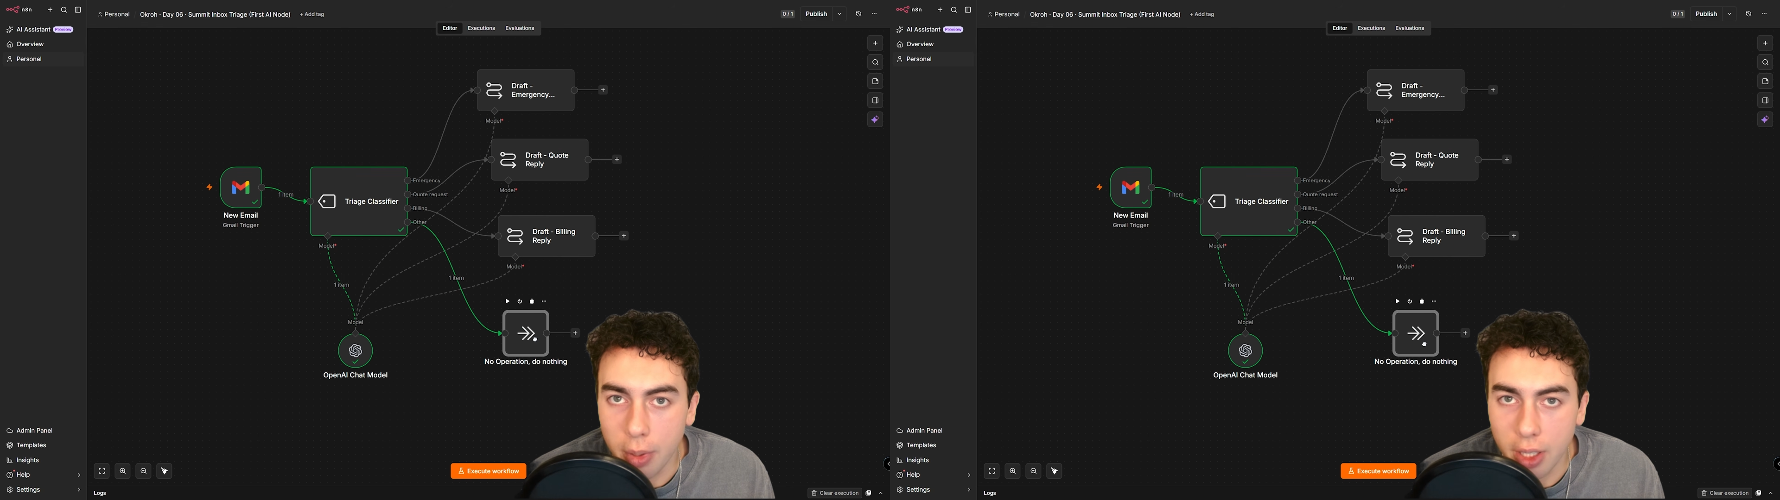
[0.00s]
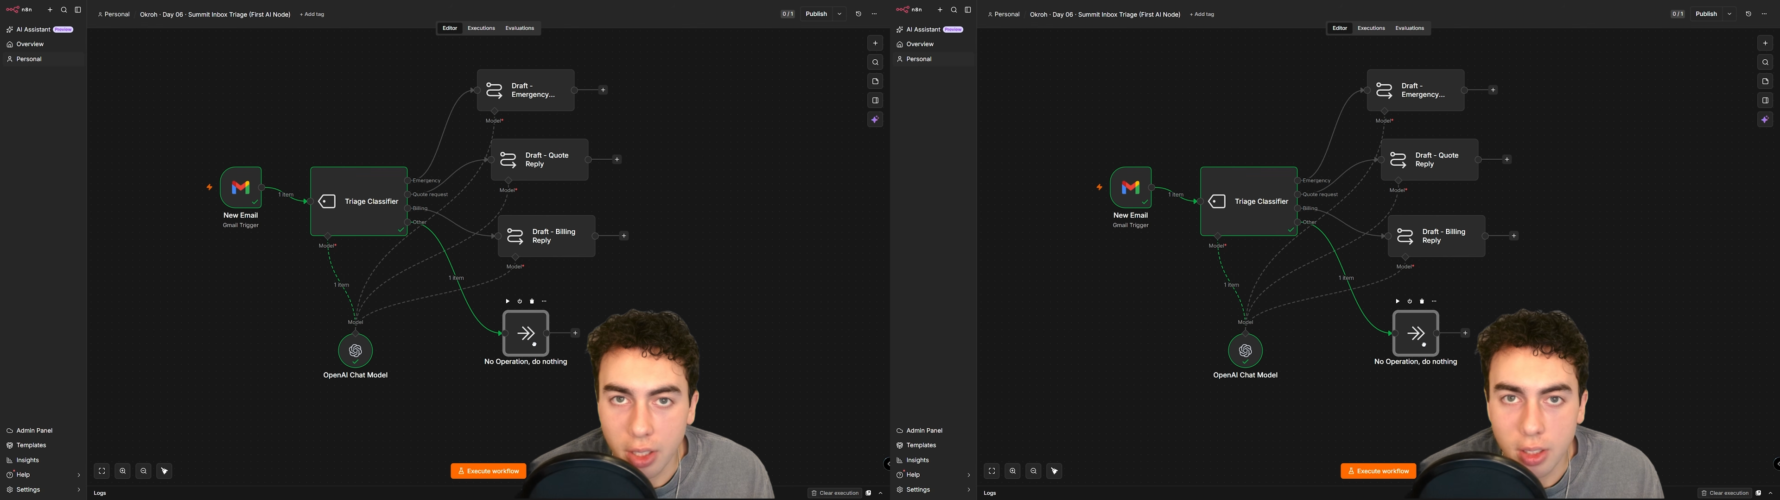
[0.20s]

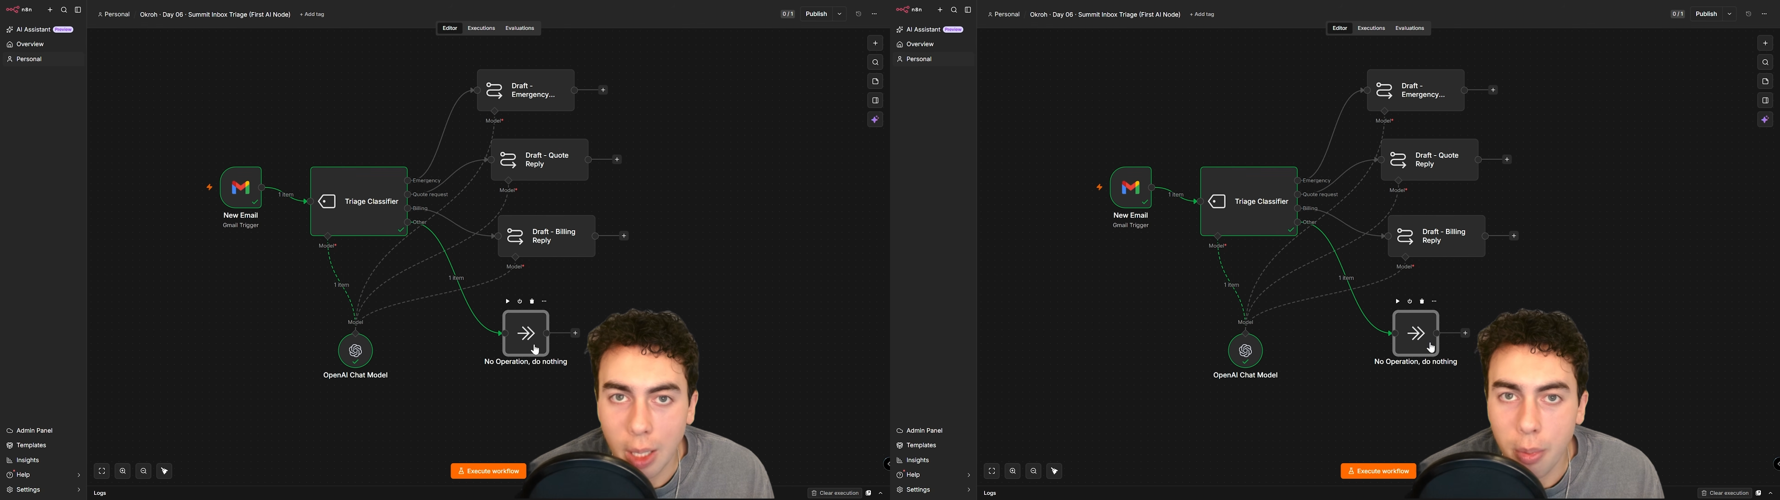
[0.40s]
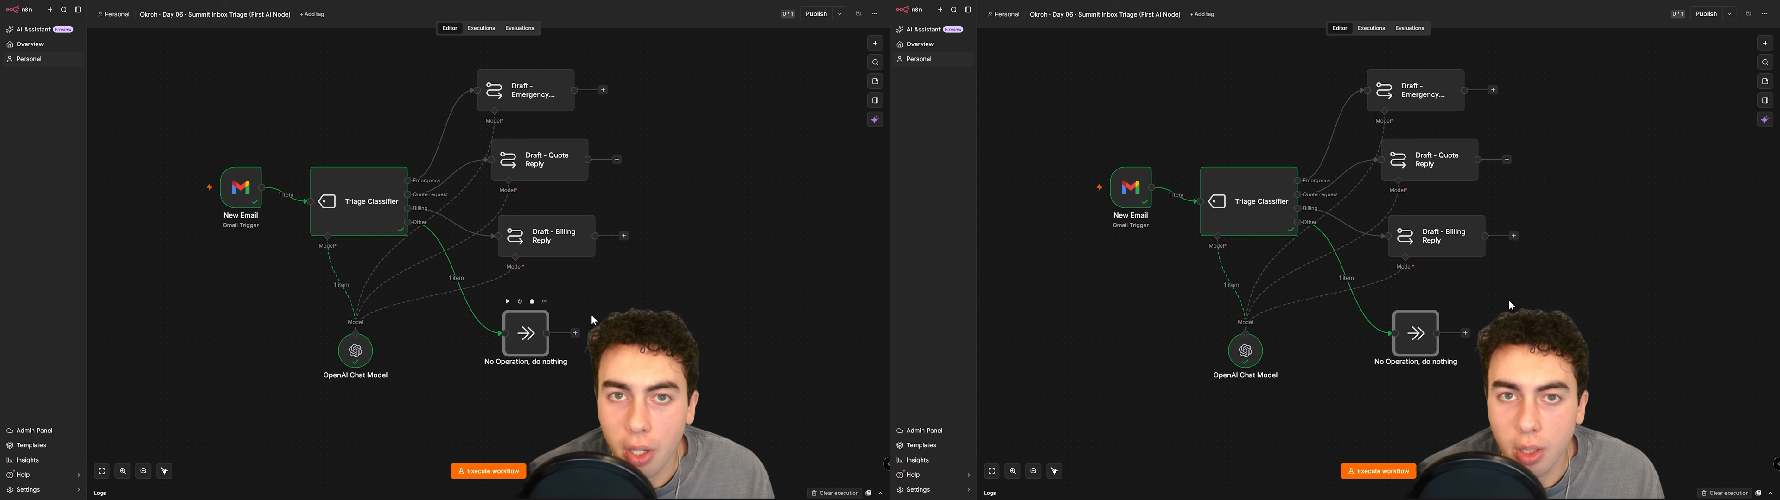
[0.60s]
because it
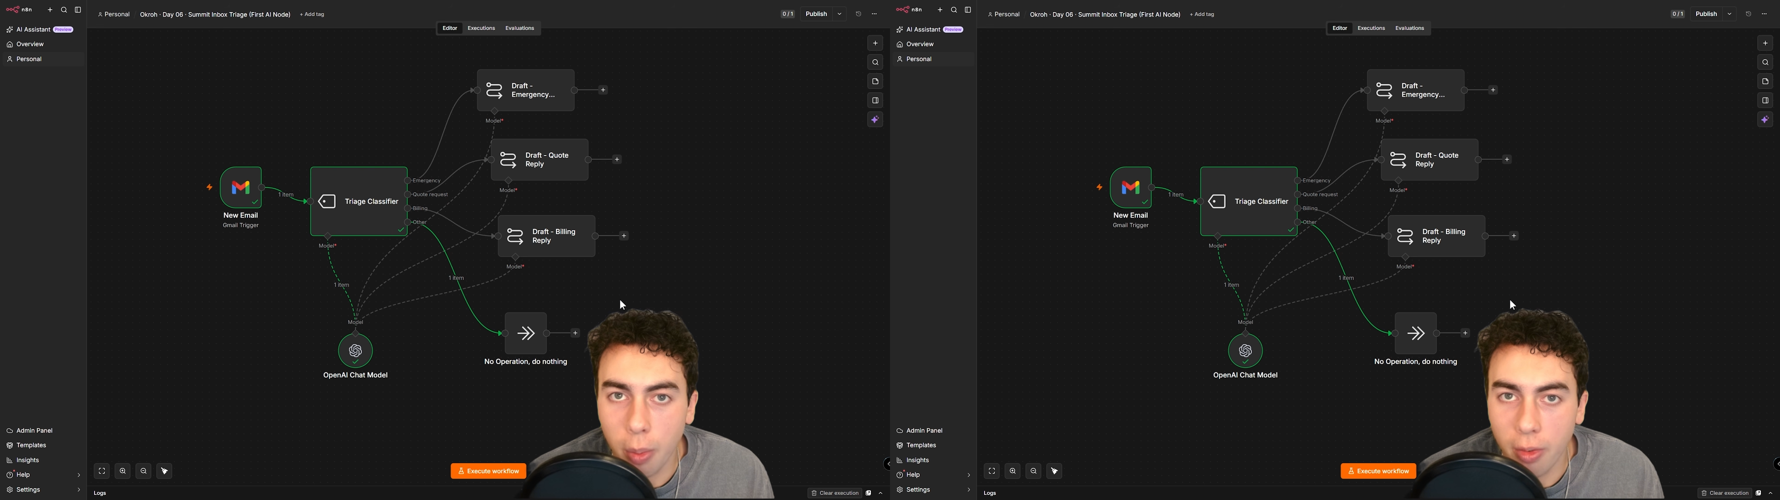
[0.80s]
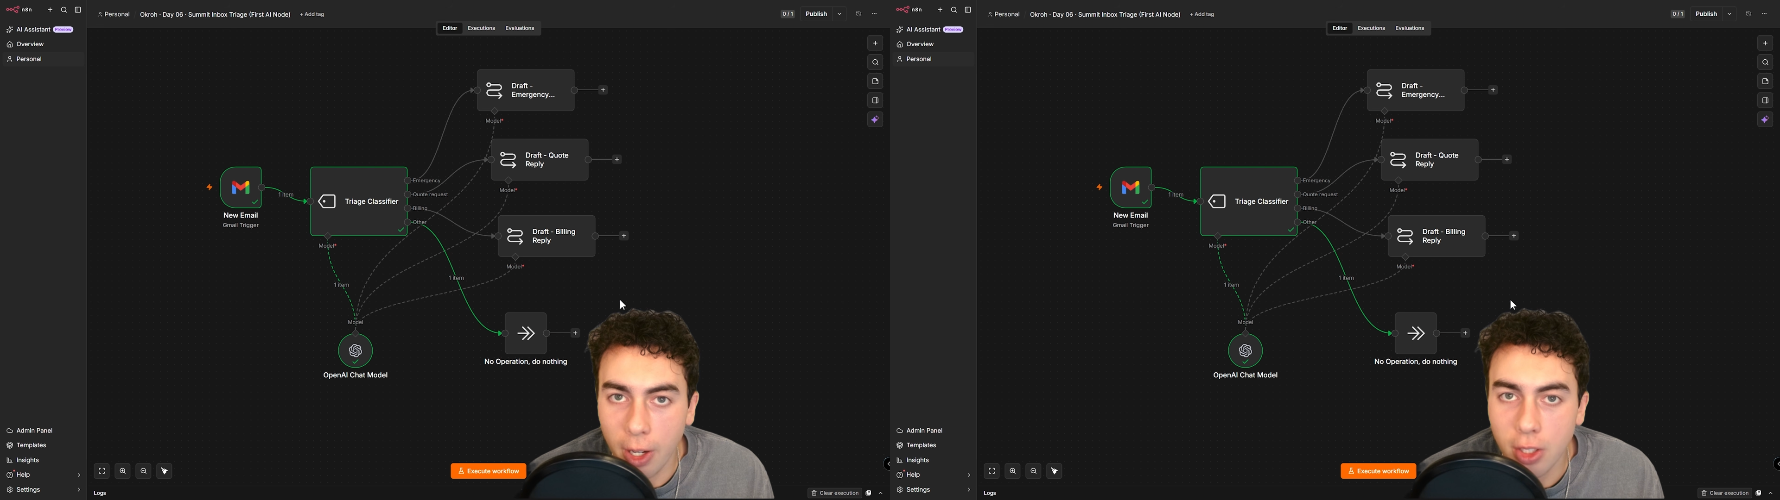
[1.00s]
separates
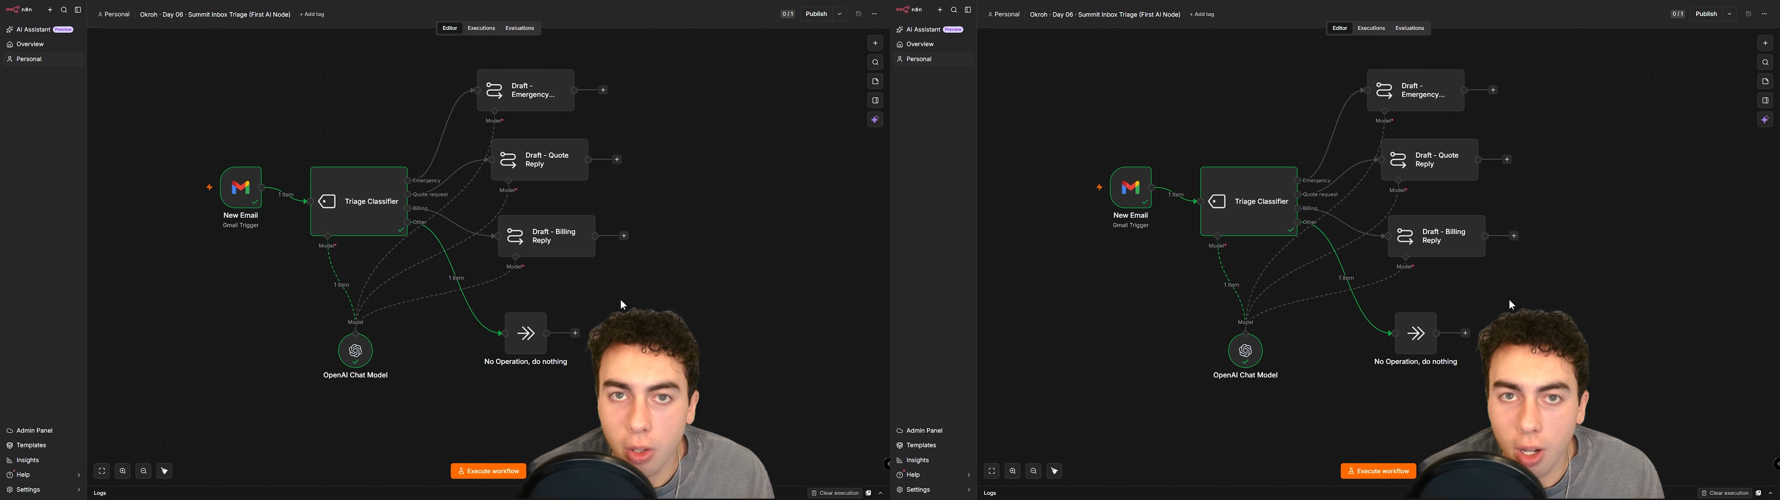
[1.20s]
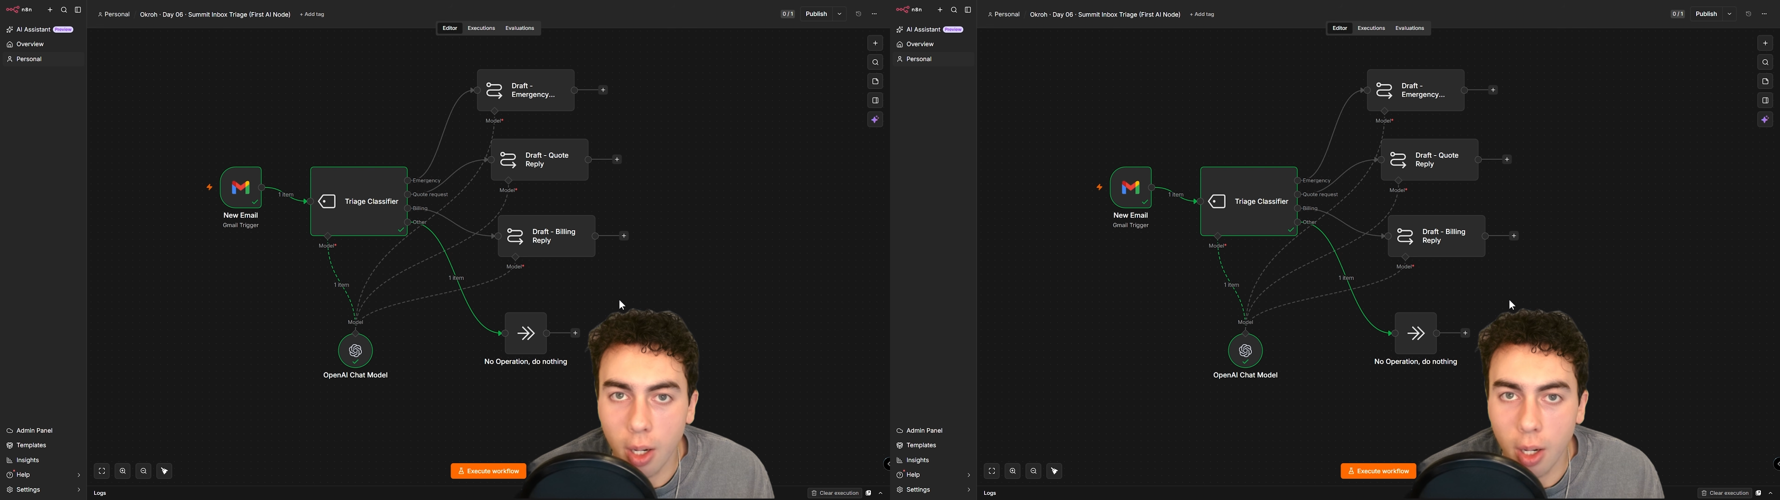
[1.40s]
a professional